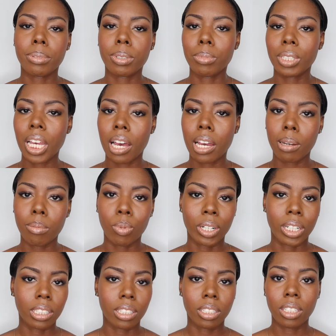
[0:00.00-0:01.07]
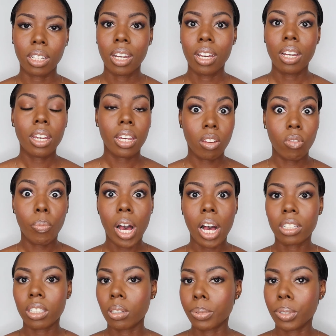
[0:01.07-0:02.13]
some time where it's, if
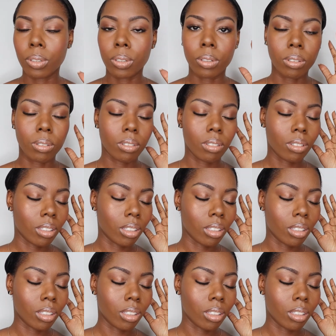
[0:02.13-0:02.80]
possible,